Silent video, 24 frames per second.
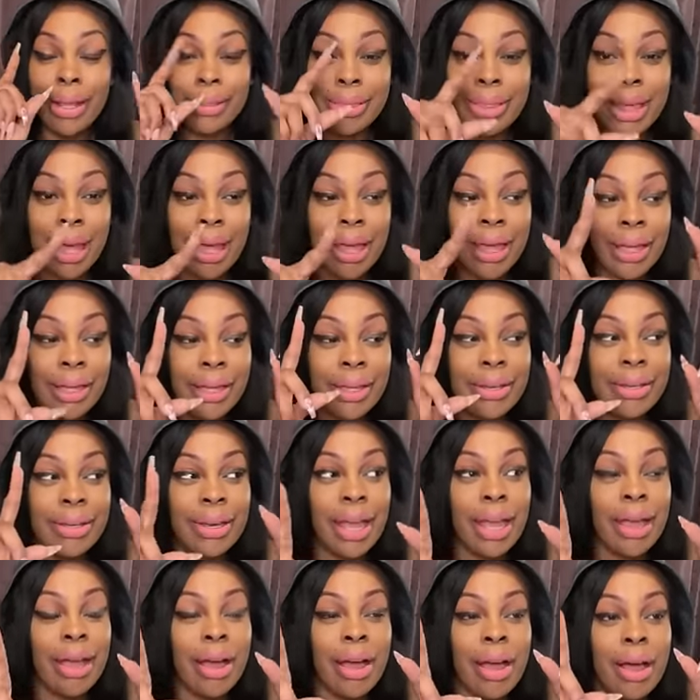they
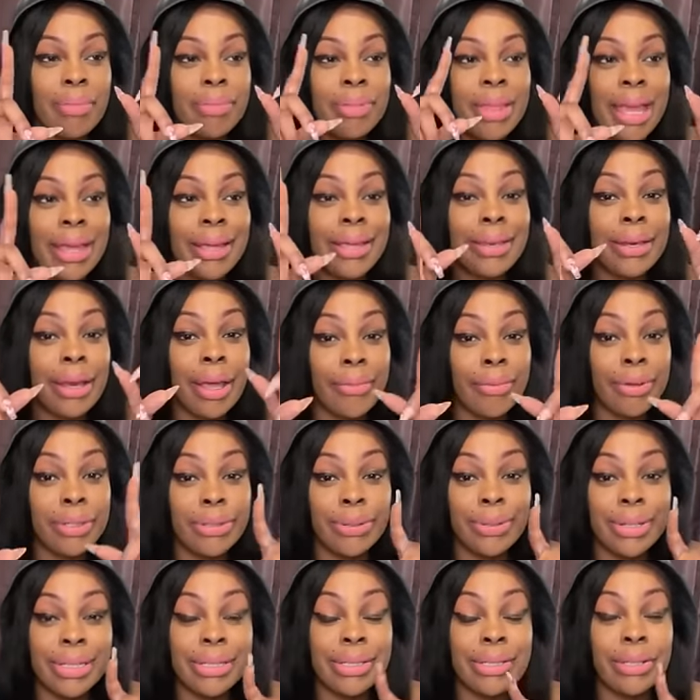can um, they can never
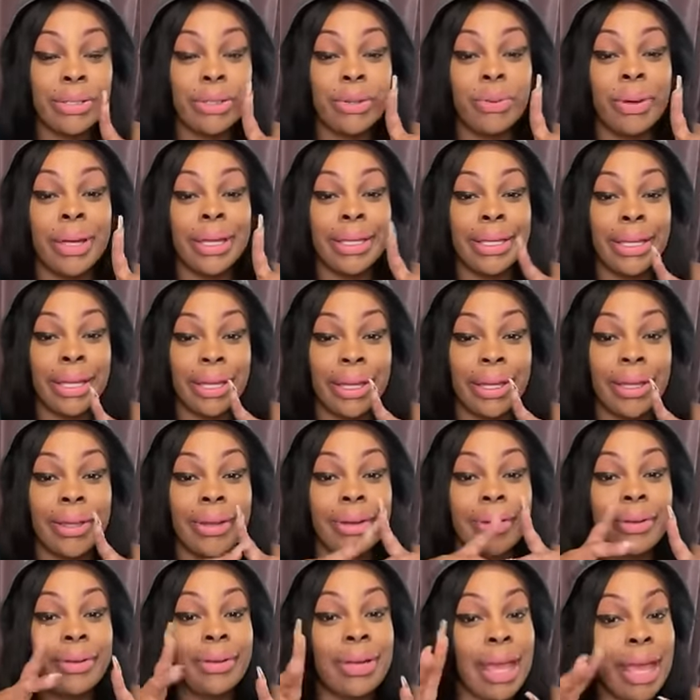do this to you again.